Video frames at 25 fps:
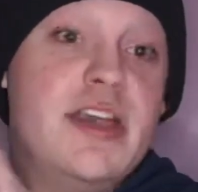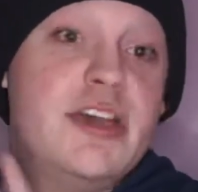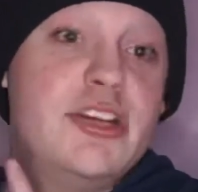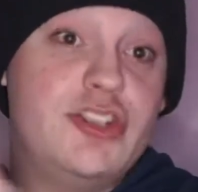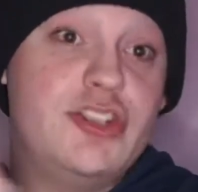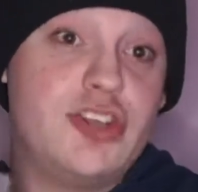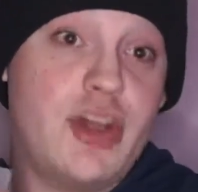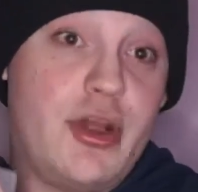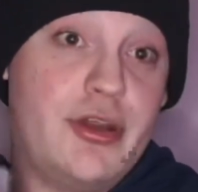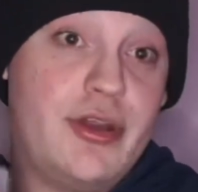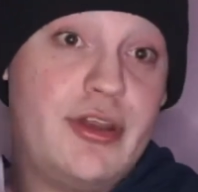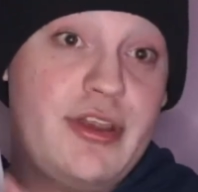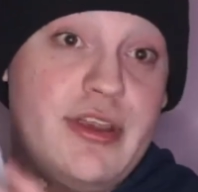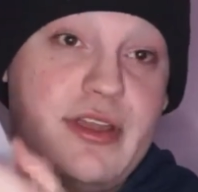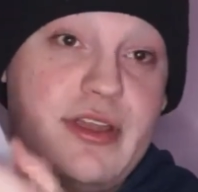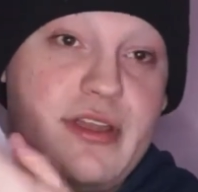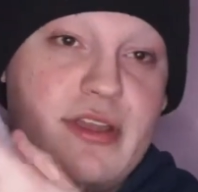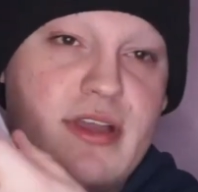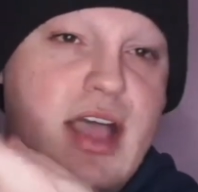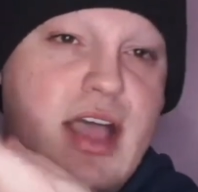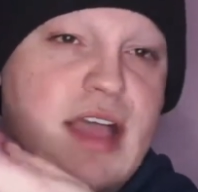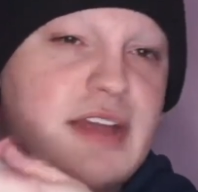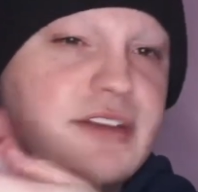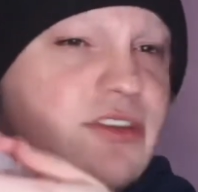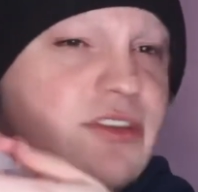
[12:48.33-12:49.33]
Joey,
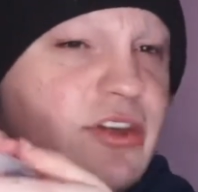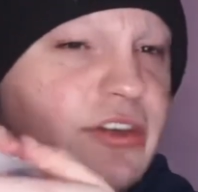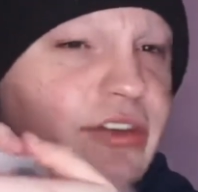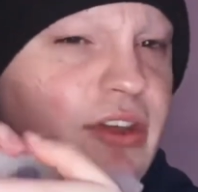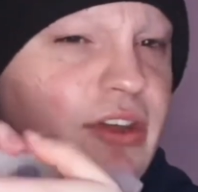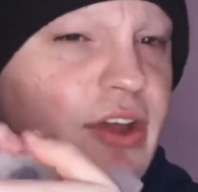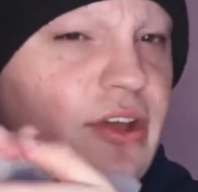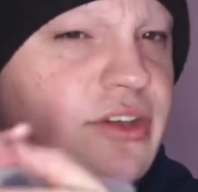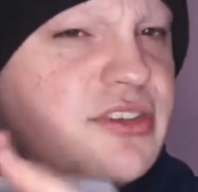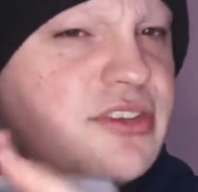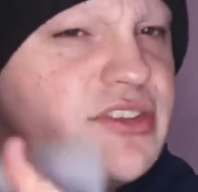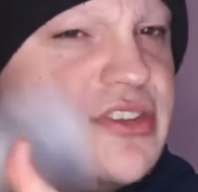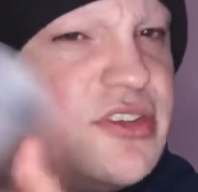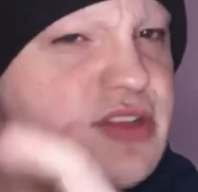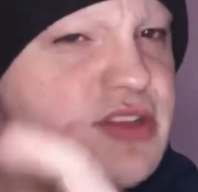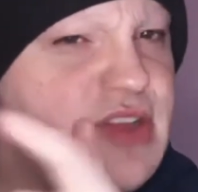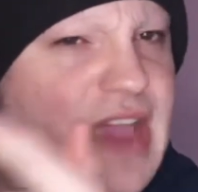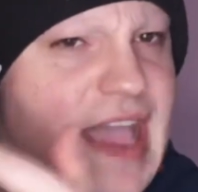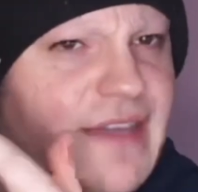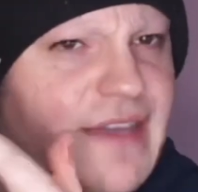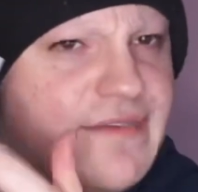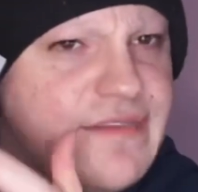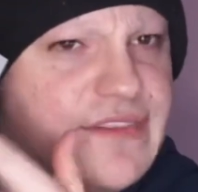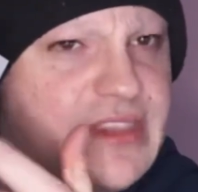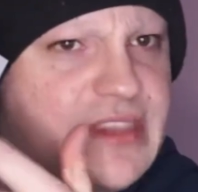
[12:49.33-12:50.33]
I don't know, do you
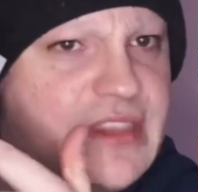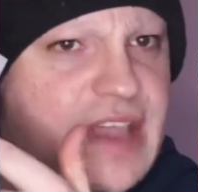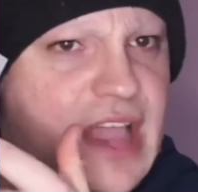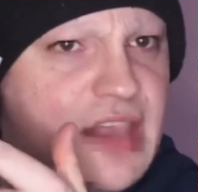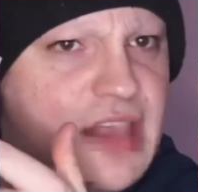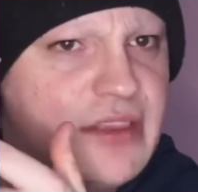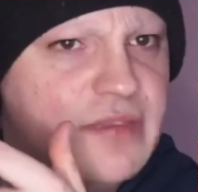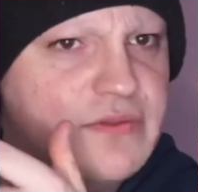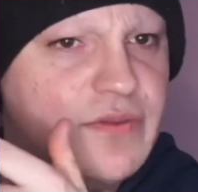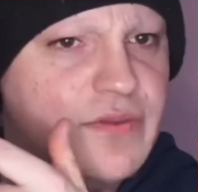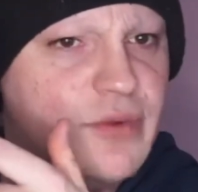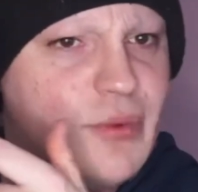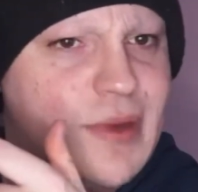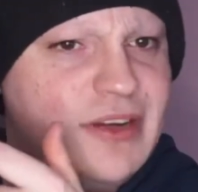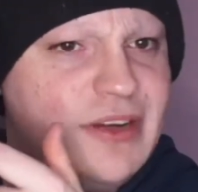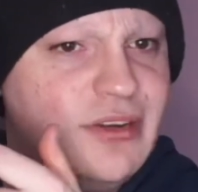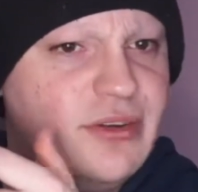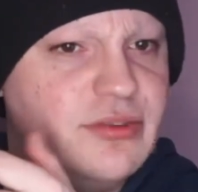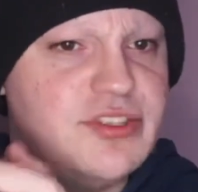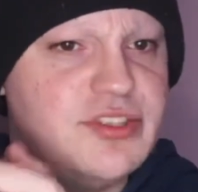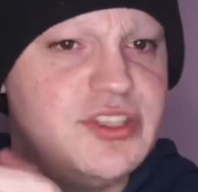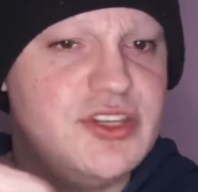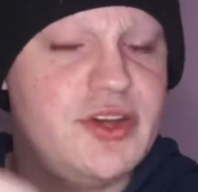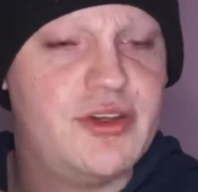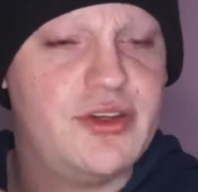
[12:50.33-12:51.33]
have the colourful one,
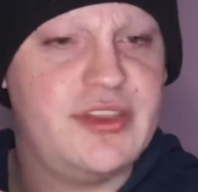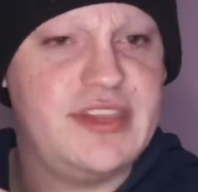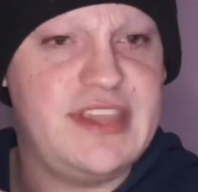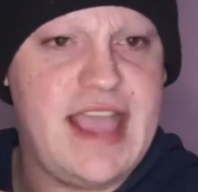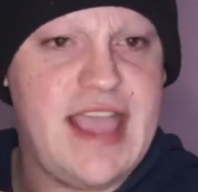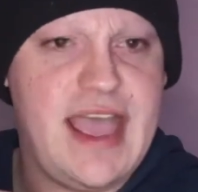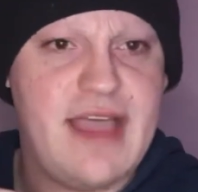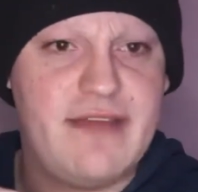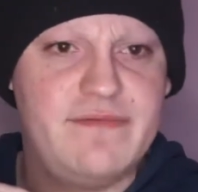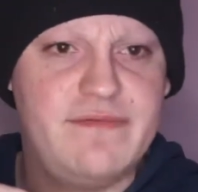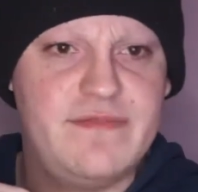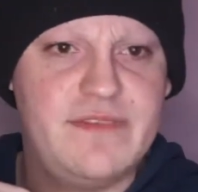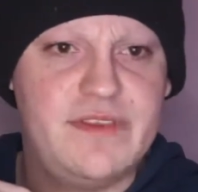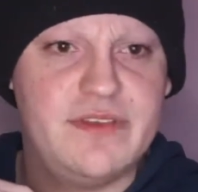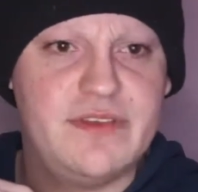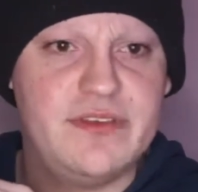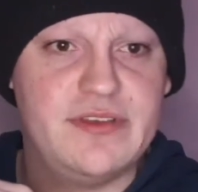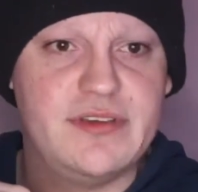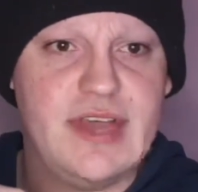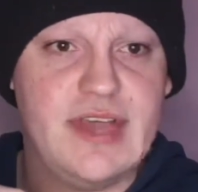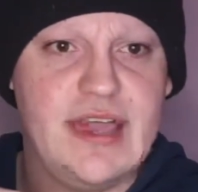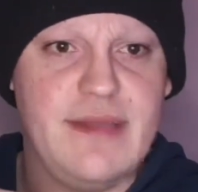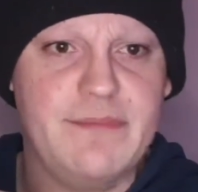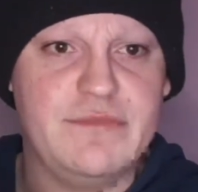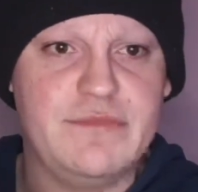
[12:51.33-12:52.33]
or do you only have
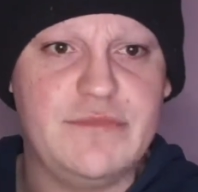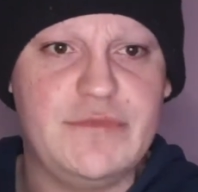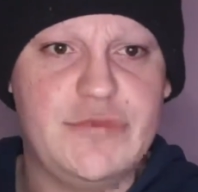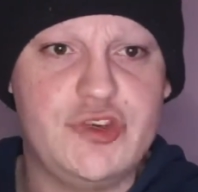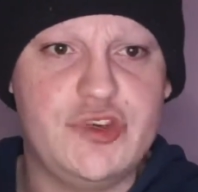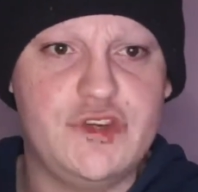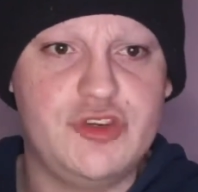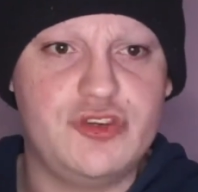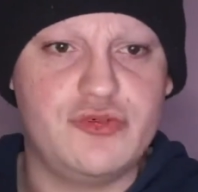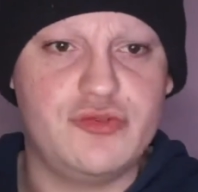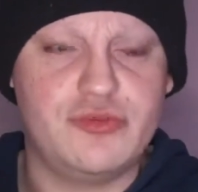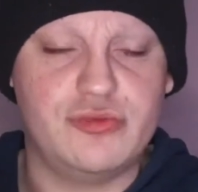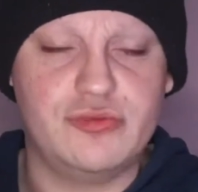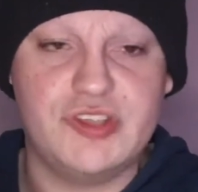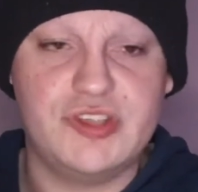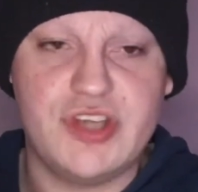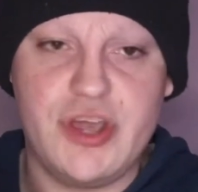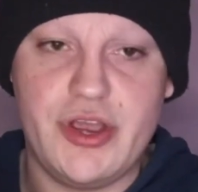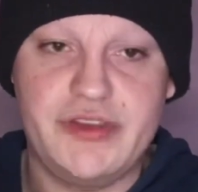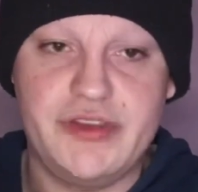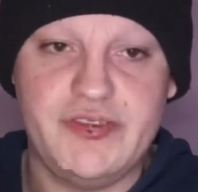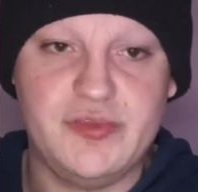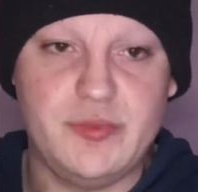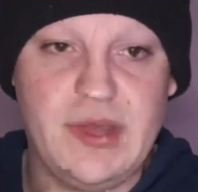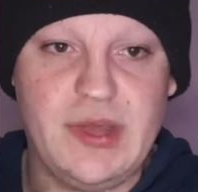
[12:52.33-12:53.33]
the neutral
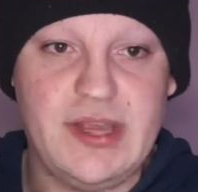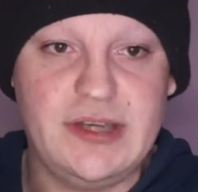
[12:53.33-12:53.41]
toned one?